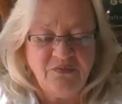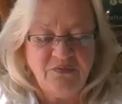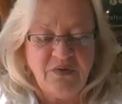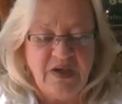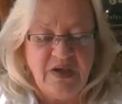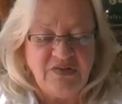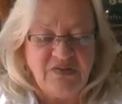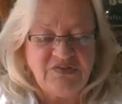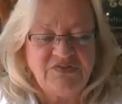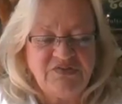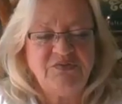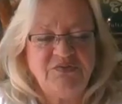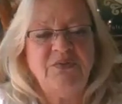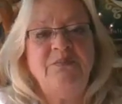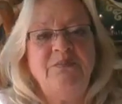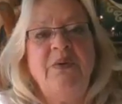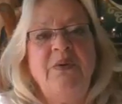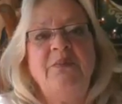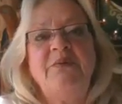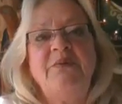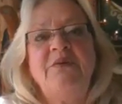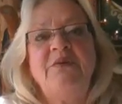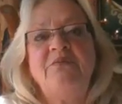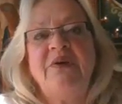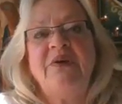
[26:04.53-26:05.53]
of rest.
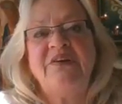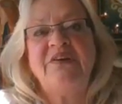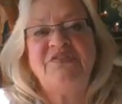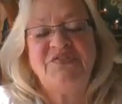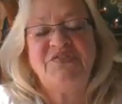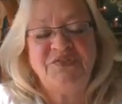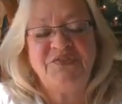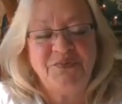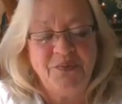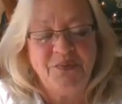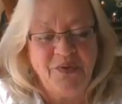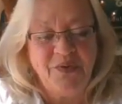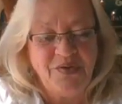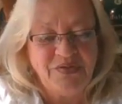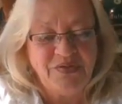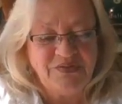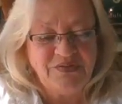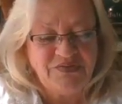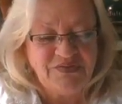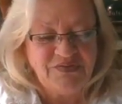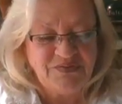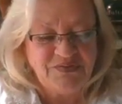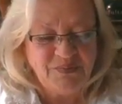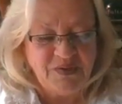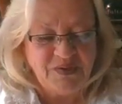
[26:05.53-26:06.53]
Remember to rest through all
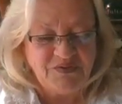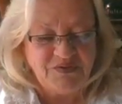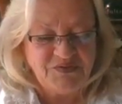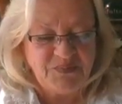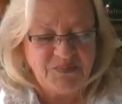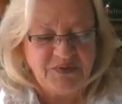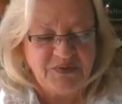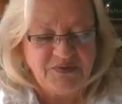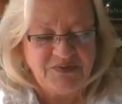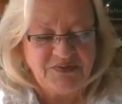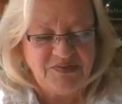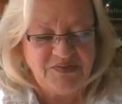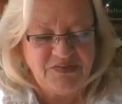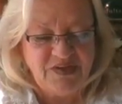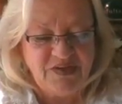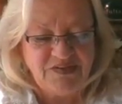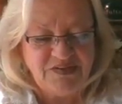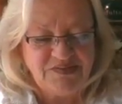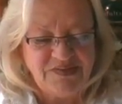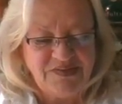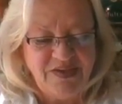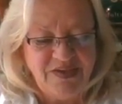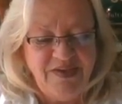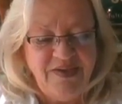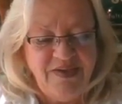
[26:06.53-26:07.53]
this as well, Spirit
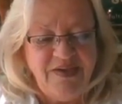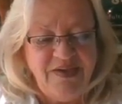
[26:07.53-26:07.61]
says.